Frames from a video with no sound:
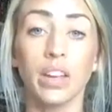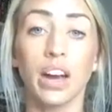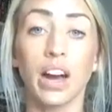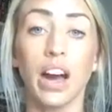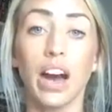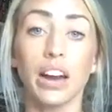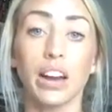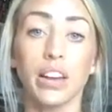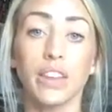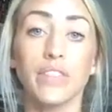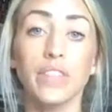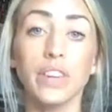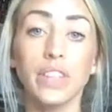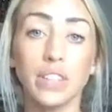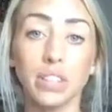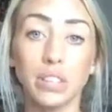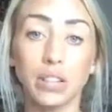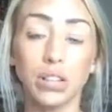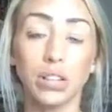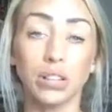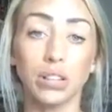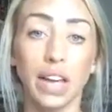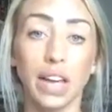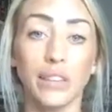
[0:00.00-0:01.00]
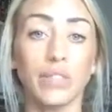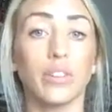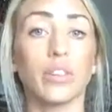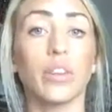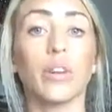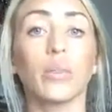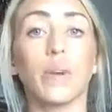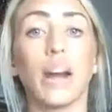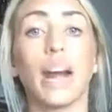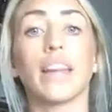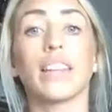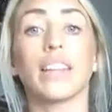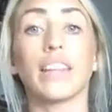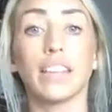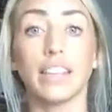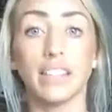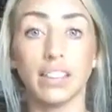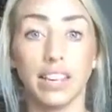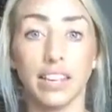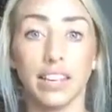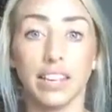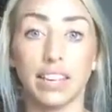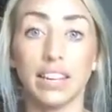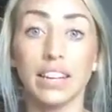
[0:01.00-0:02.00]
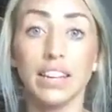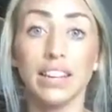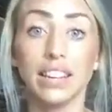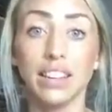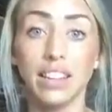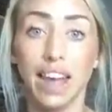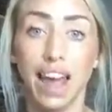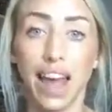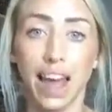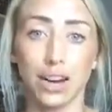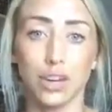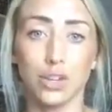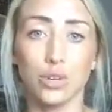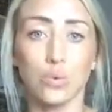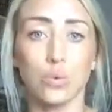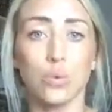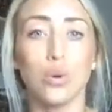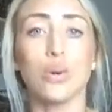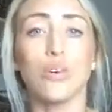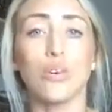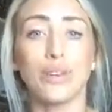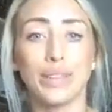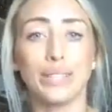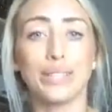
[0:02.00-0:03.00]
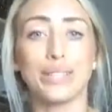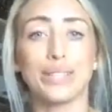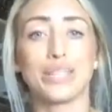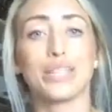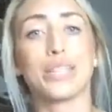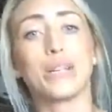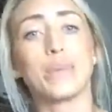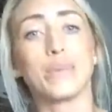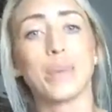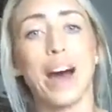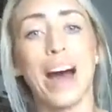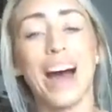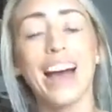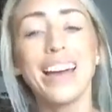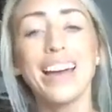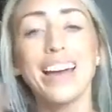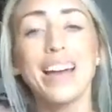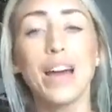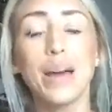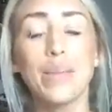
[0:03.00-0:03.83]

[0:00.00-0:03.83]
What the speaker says: On a physical level, right, like getting the actual Instant Pot,